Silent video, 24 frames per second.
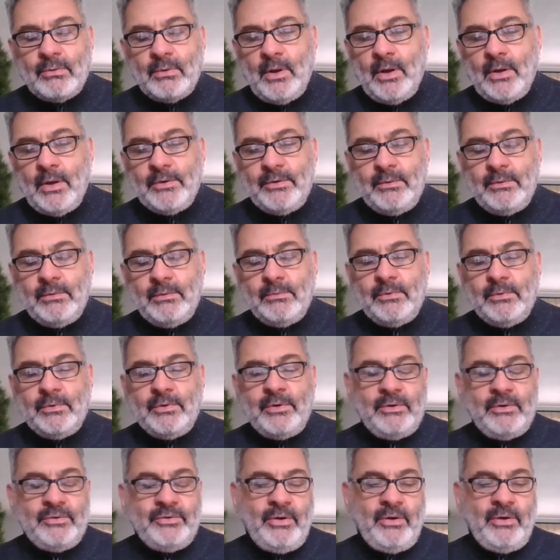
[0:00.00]

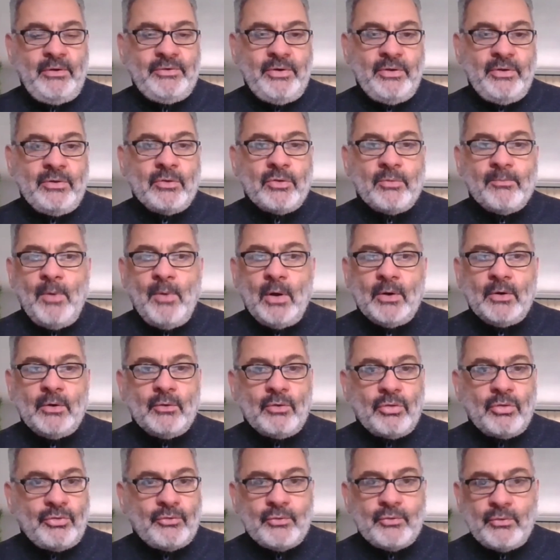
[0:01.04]

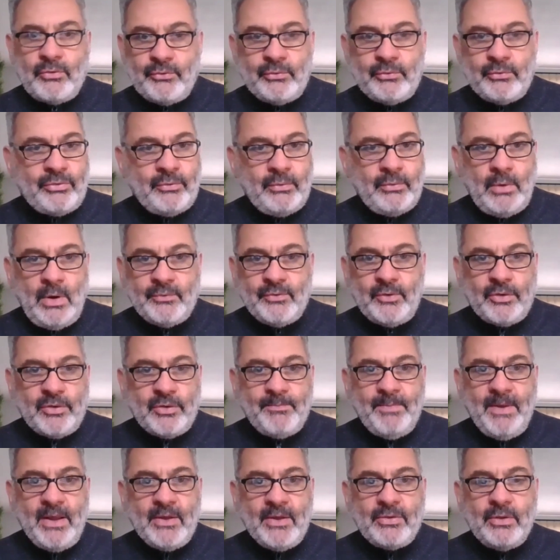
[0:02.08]
throughout the
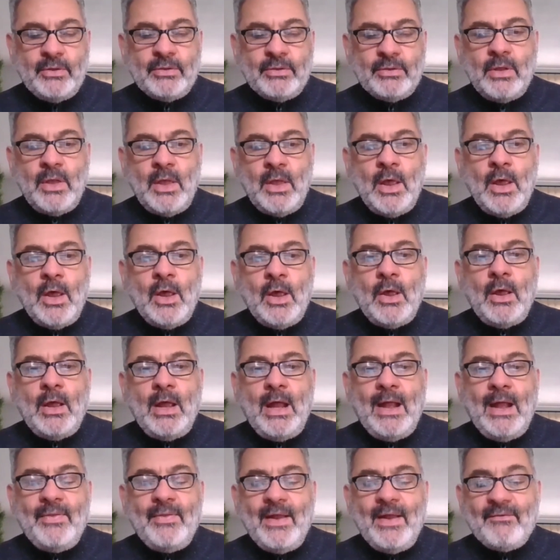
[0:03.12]
spaces,
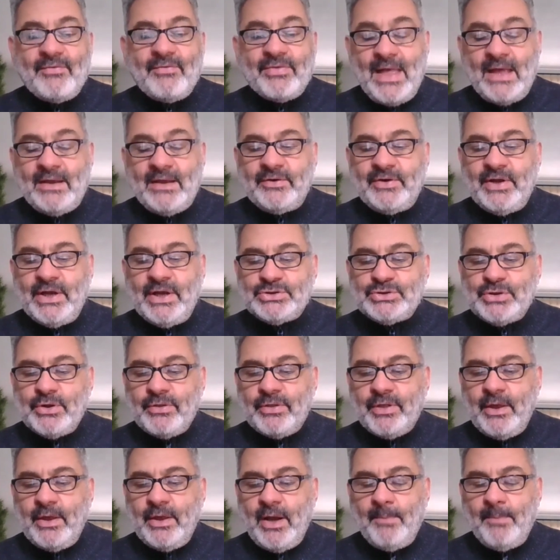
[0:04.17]
and they have sanitation
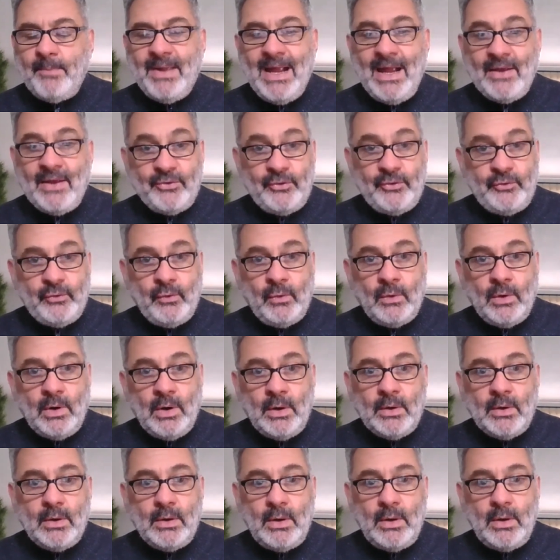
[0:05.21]
set up at the
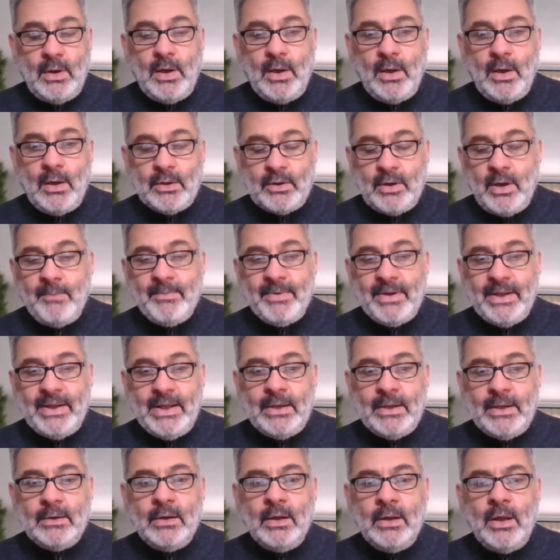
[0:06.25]
door coming
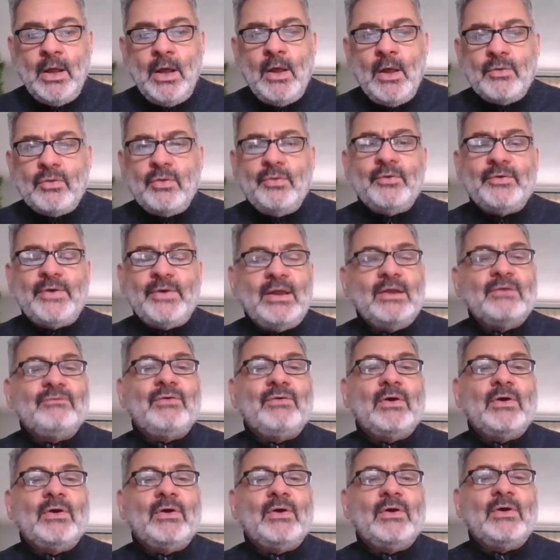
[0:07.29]
in. So they're taking it
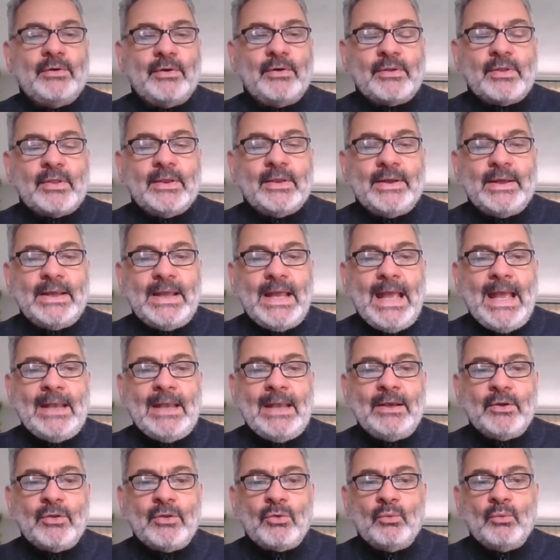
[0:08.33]
very seriously, and
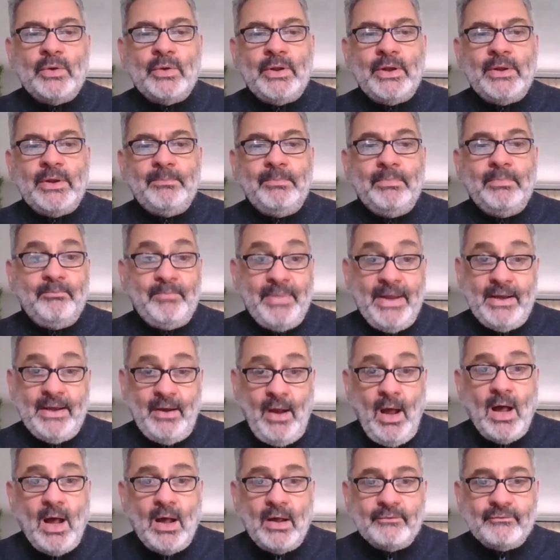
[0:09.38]
it's really paid
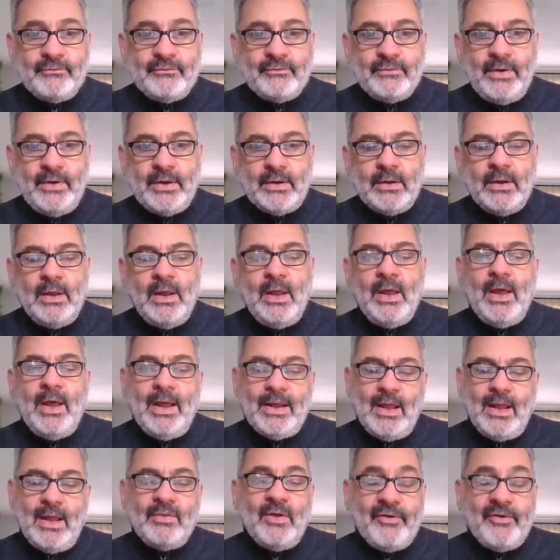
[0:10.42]
off. Right?
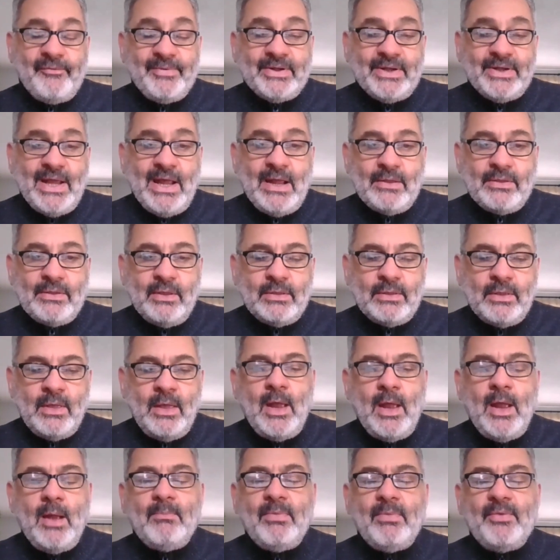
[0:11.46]
Again, there have been cases,
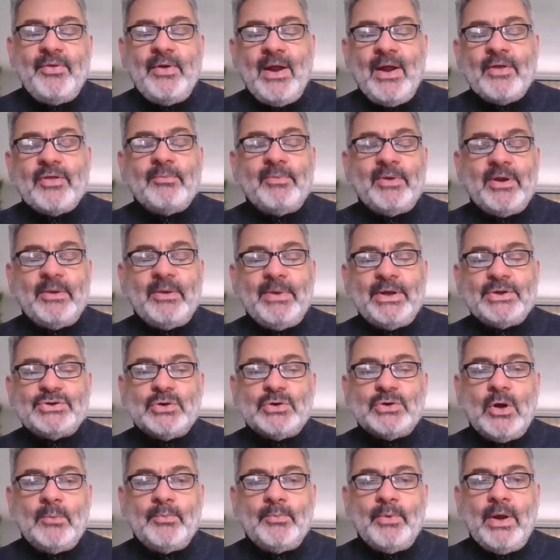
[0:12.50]
but there hasn't been a
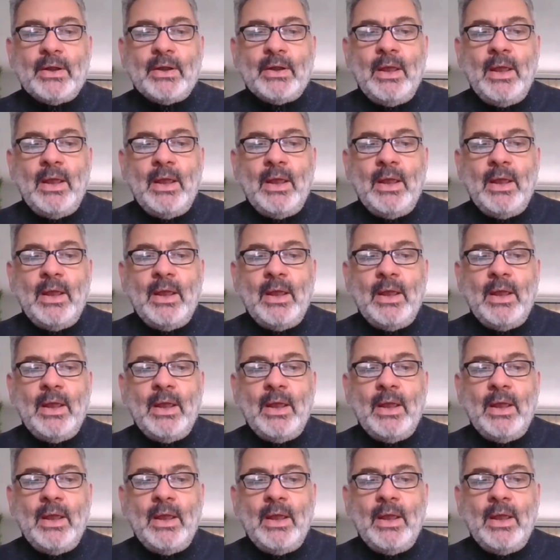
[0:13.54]
major outbreak,